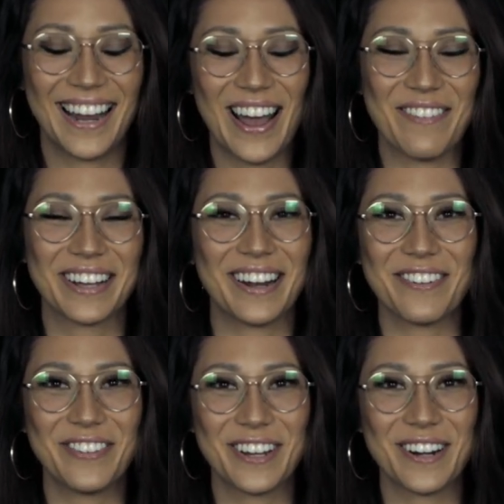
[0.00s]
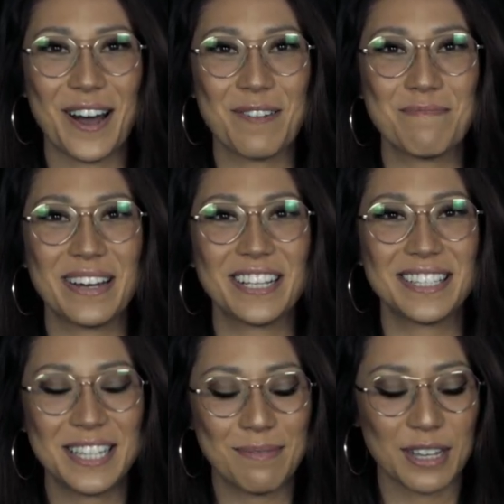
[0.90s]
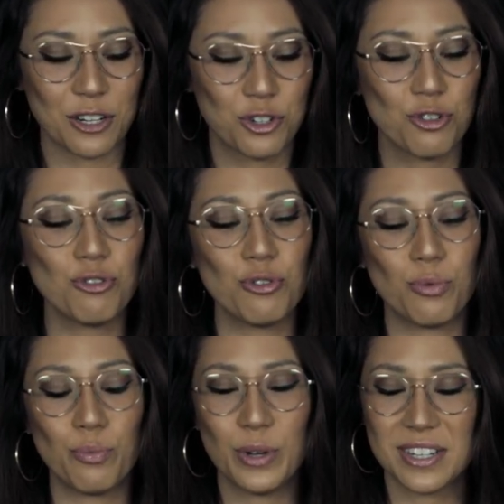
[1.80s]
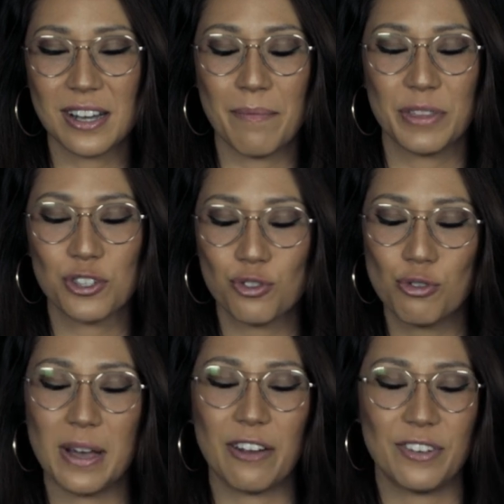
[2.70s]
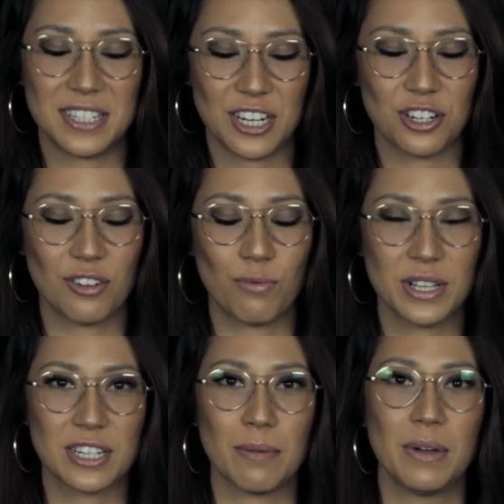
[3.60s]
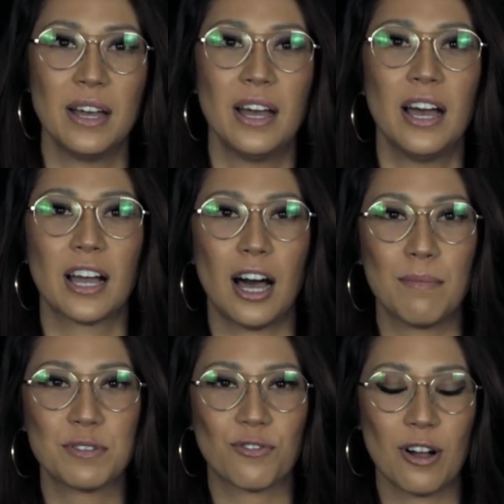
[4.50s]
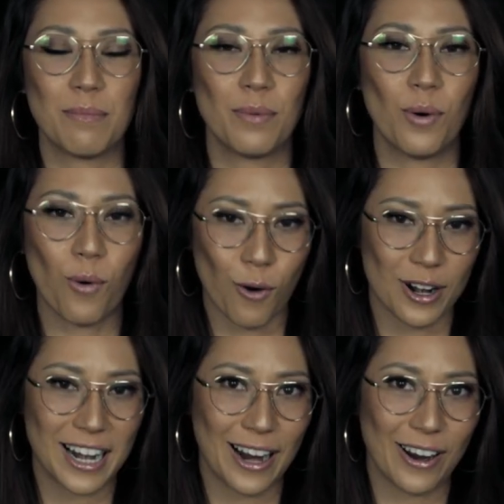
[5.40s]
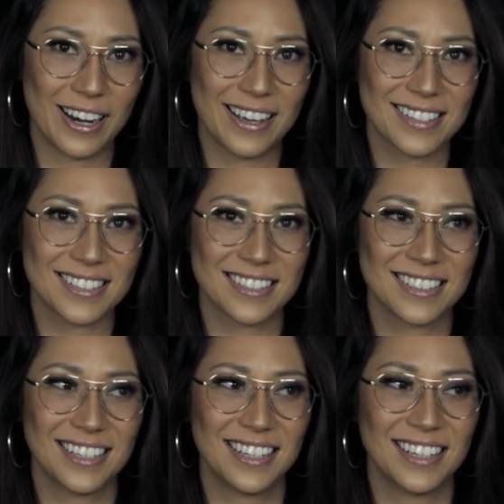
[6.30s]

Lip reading: I haven't gotten it figured out, but it seems like true wisdom, this true manifestation of wisdom comes from ordinariness,